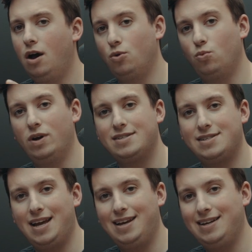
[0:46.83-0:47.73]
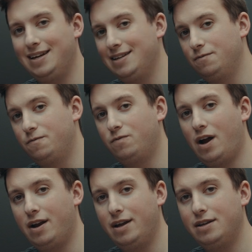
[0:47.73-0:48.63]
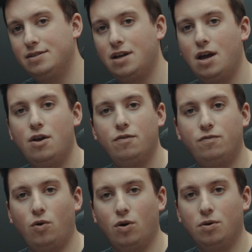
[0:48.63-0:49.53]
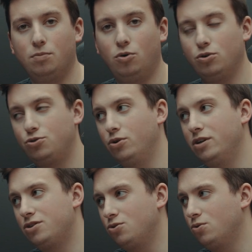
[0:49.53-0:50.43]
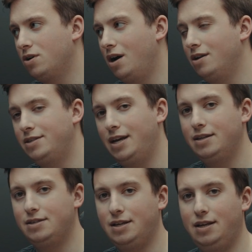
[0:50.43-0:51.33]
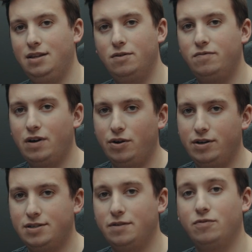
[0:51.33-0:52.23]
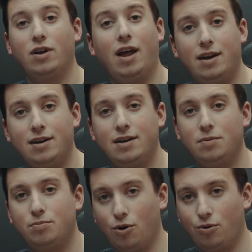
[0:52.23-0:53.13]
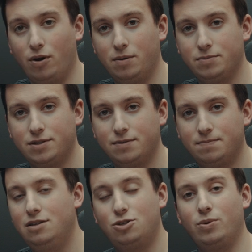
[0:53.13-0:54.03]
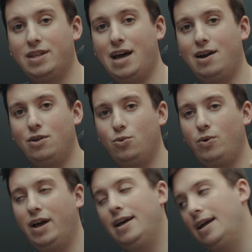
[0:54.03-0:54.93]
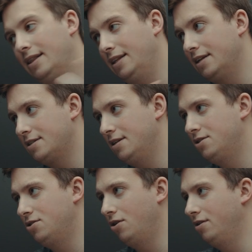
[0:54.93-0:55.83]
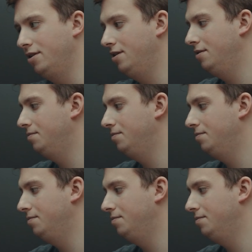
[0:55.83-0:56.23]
on Wednesday and Fridays for more traditional content in the various different editing programs. And so with that out of the way, let's get started.